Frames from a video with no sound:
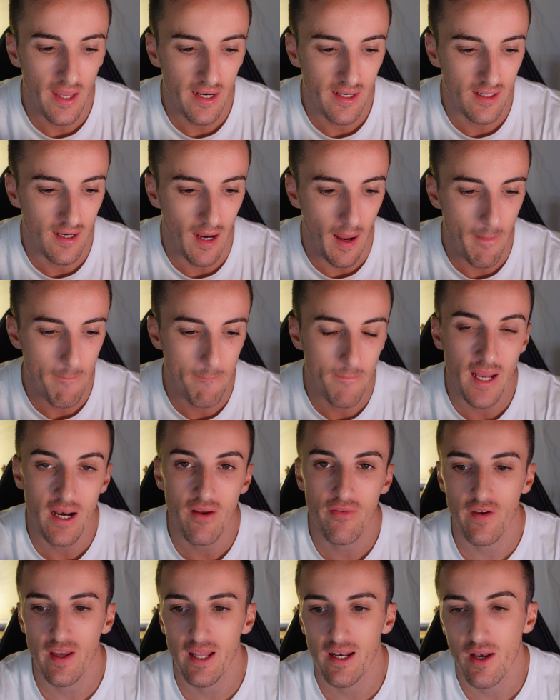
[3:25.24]
then
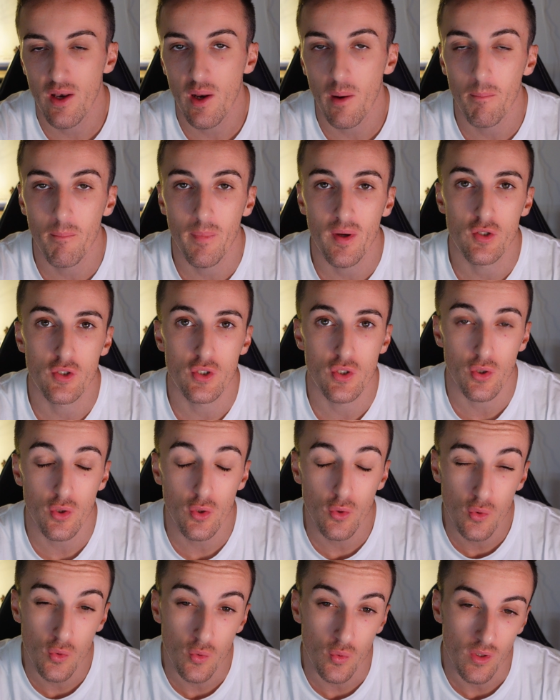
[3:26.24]
benefit number
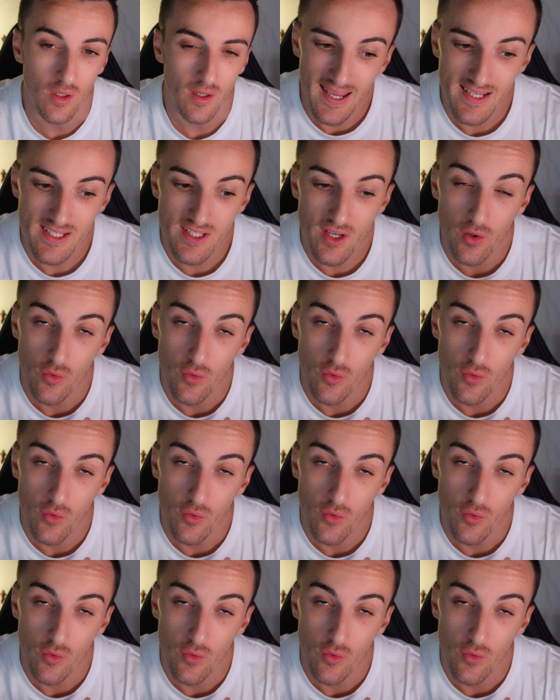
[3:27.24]
2 is